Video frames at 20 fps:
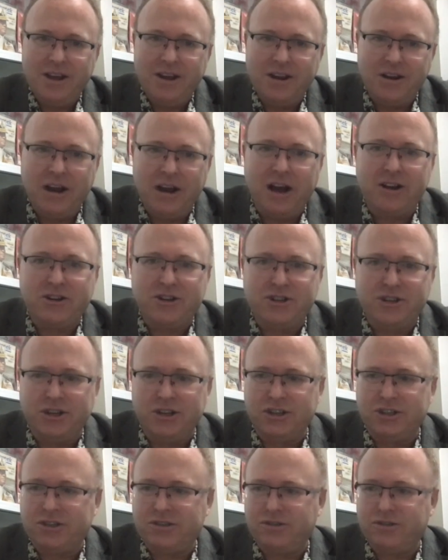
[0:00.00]
Not
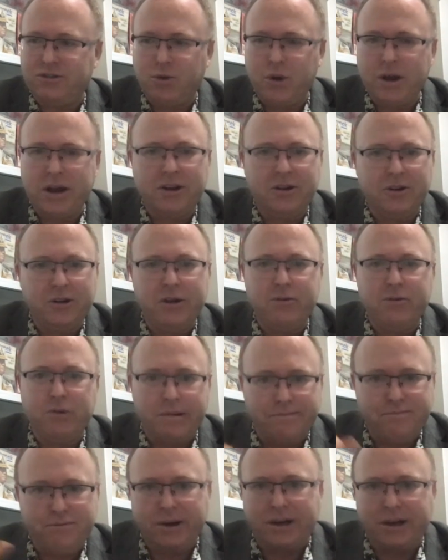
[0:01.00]
just quickly
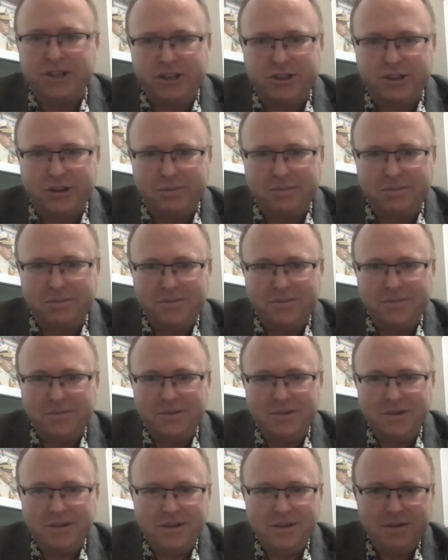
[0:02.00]
repress them,
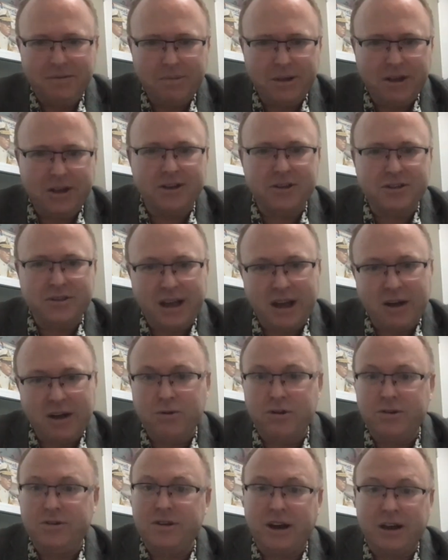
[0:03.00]
because that
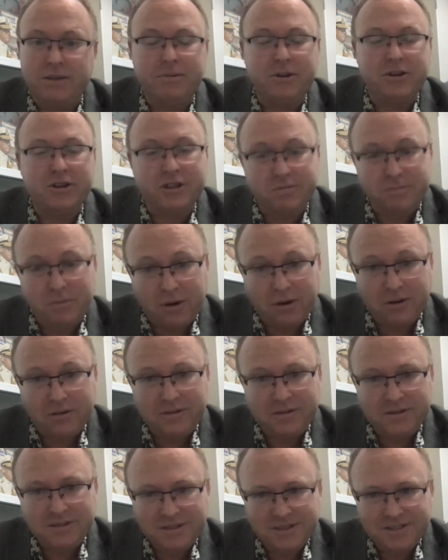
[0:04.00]
would not be smart,
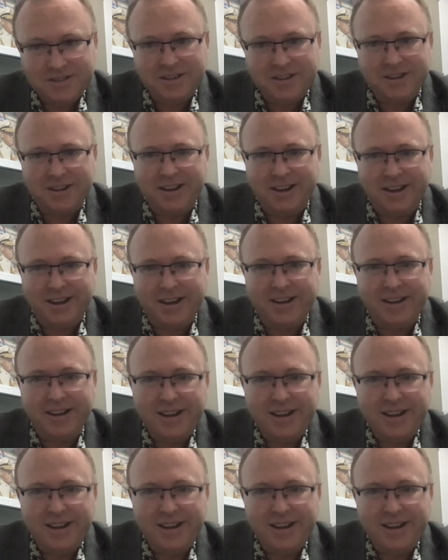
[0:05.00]
okay?